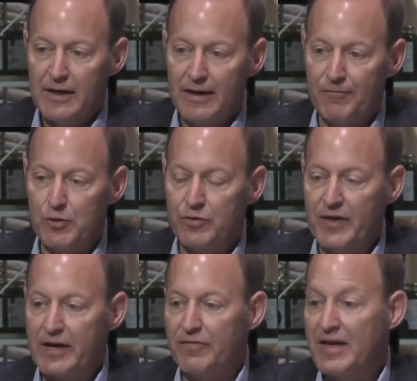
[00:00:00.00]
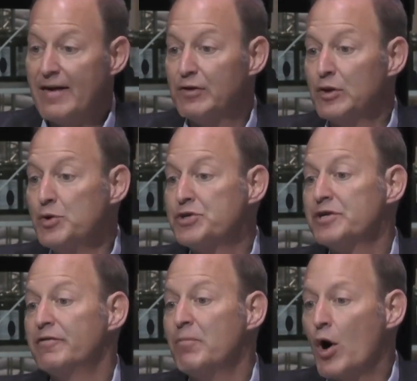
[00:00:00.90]
If you think of the evolution
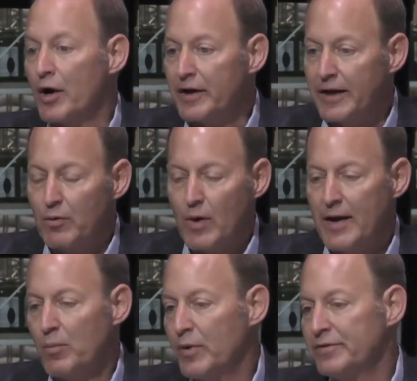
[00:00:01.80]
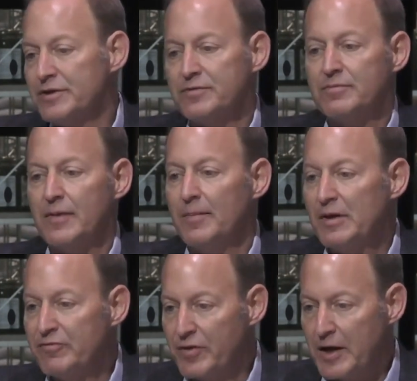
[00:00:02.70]
of marketing, right, which just, I
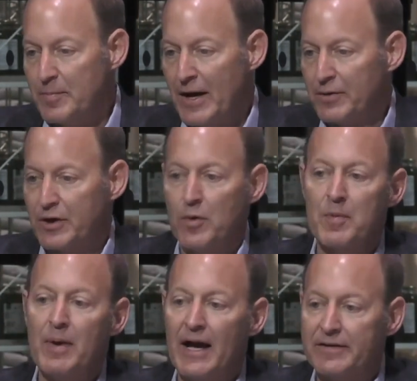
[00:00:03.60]
mean, forget about going back